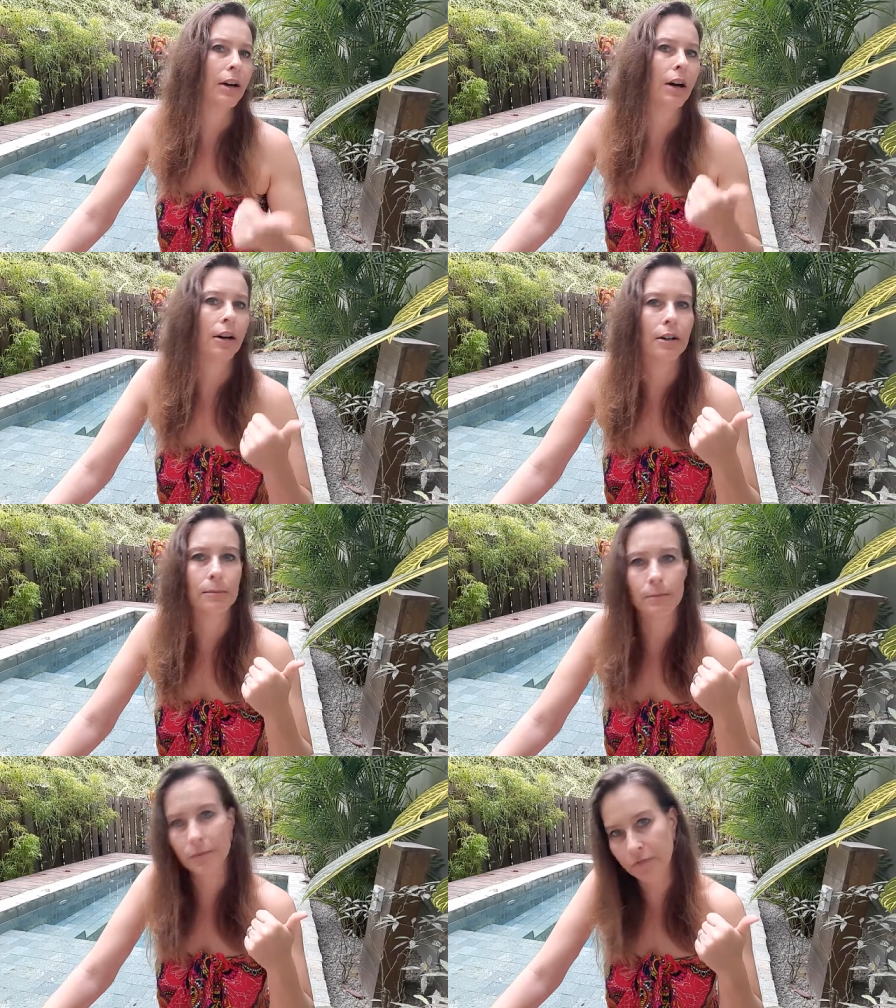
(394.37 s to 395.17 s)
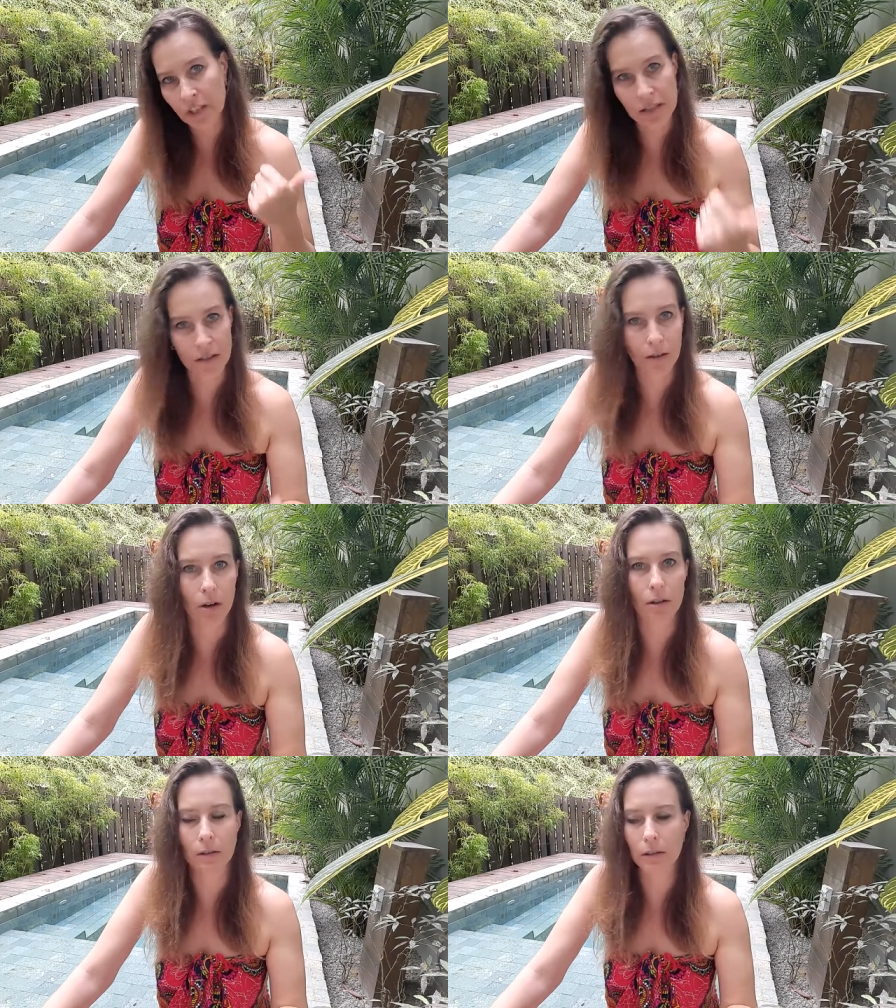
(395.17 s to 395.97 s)
um,
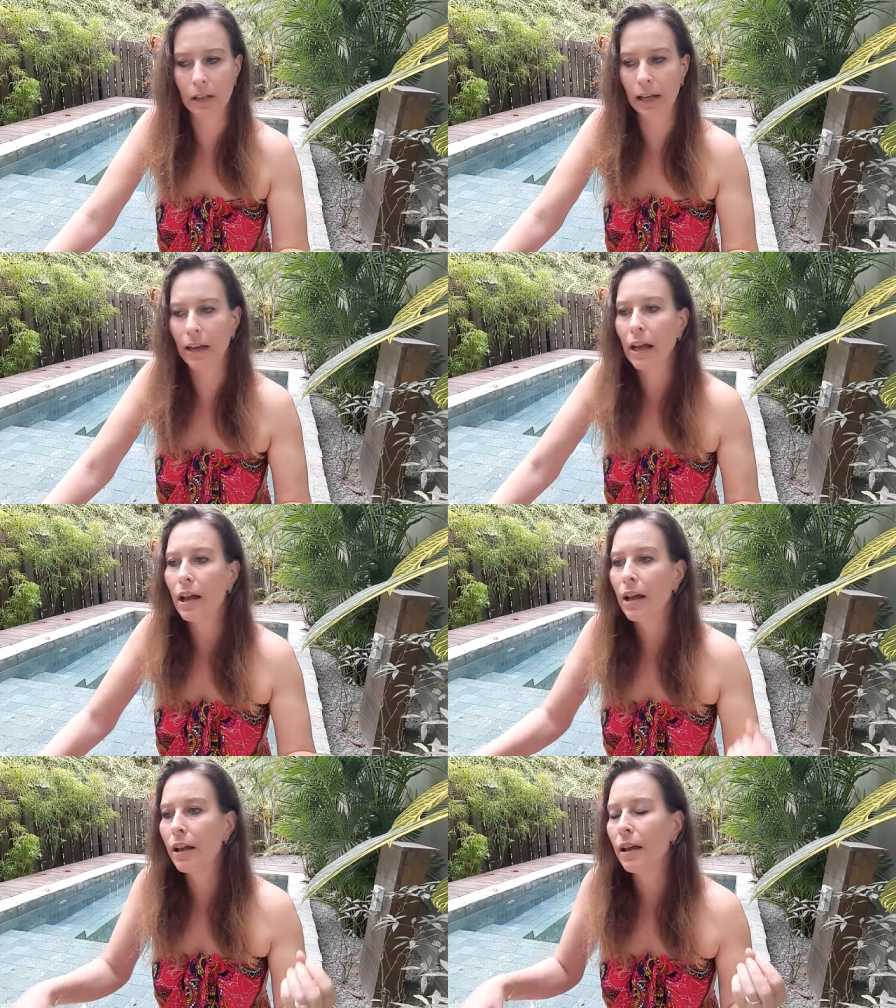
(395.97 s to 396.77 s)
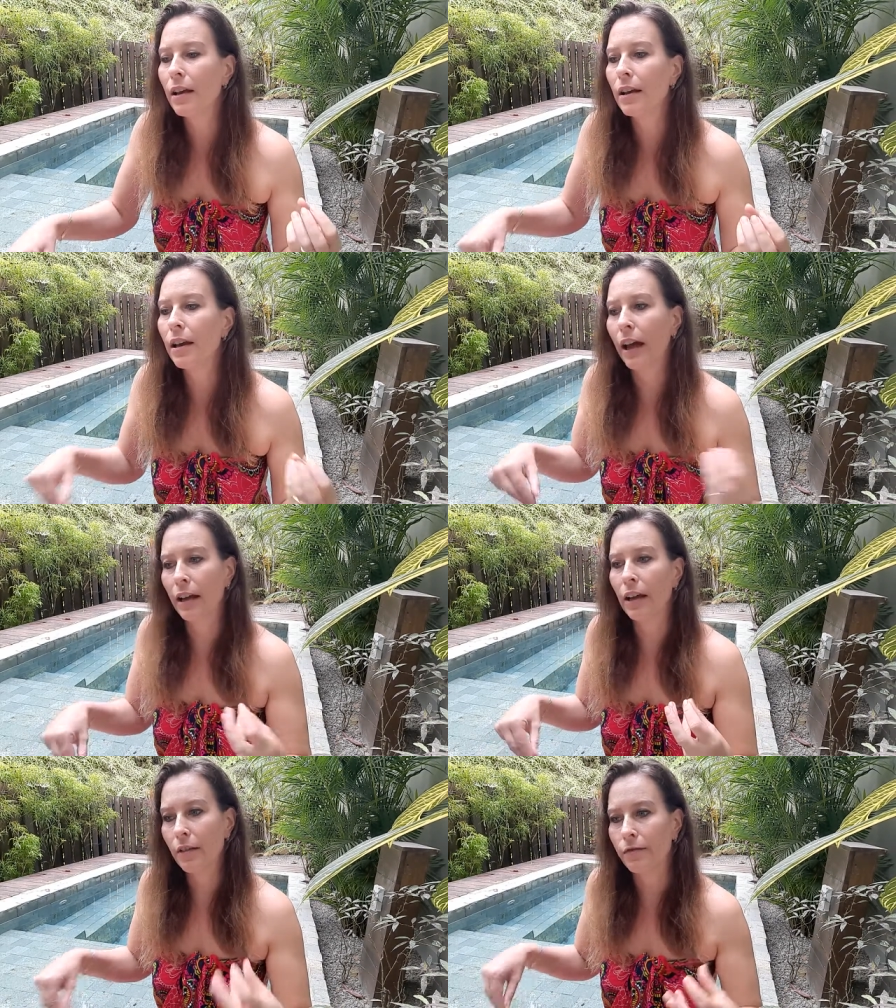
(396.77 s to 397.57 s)
physical, like
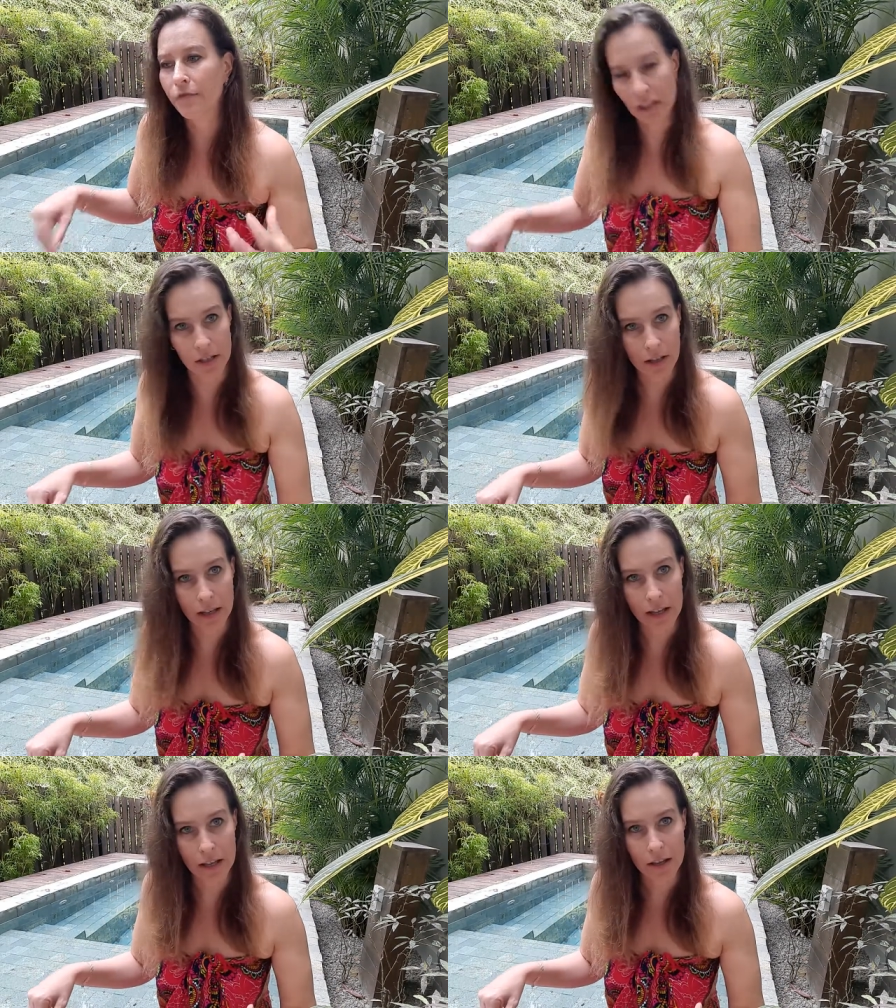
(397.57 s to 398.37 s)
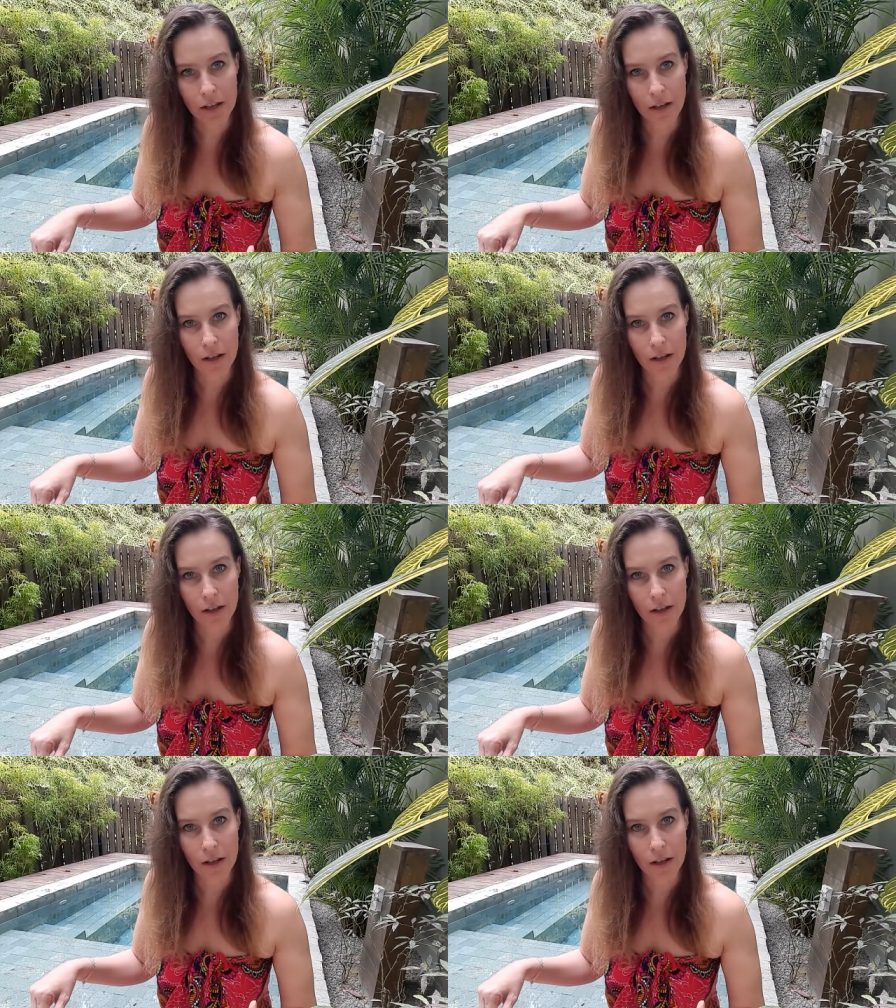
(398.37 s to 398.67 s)
like if physically